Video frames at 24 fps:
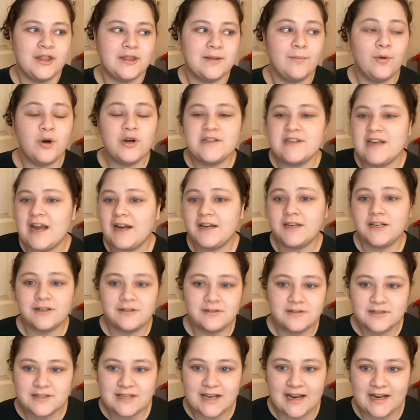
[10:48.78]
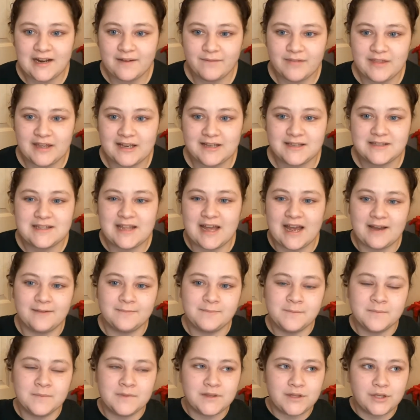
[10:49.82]
the more technical side of things that,
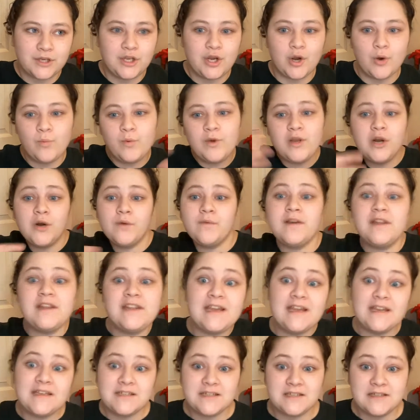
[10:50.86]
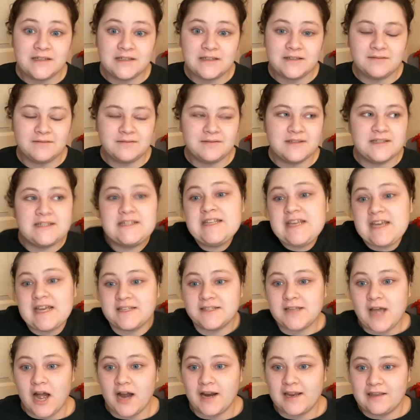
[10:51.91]
you know, we don't really get to see
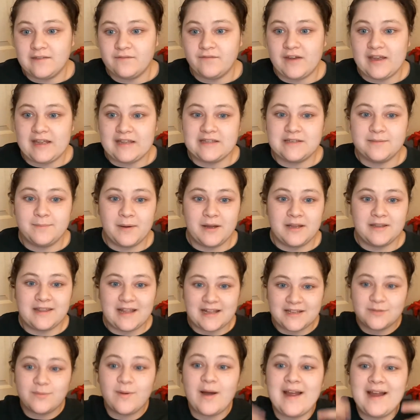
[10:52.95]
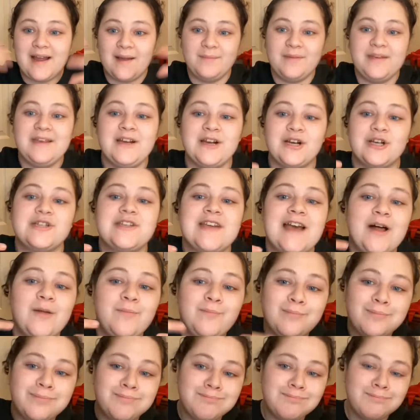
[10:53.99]
as hockey fans, but that's why I'm here, to
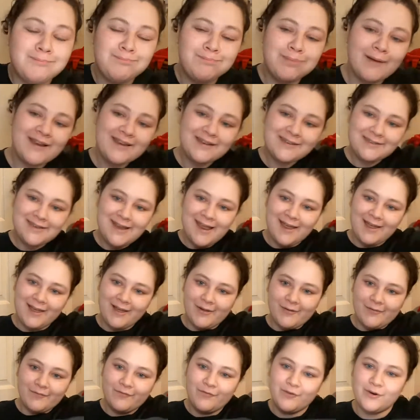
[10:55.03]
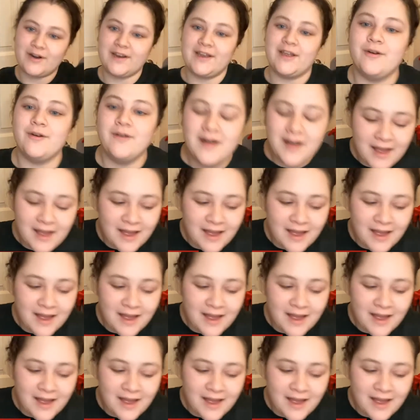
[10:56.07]
help break it down for you.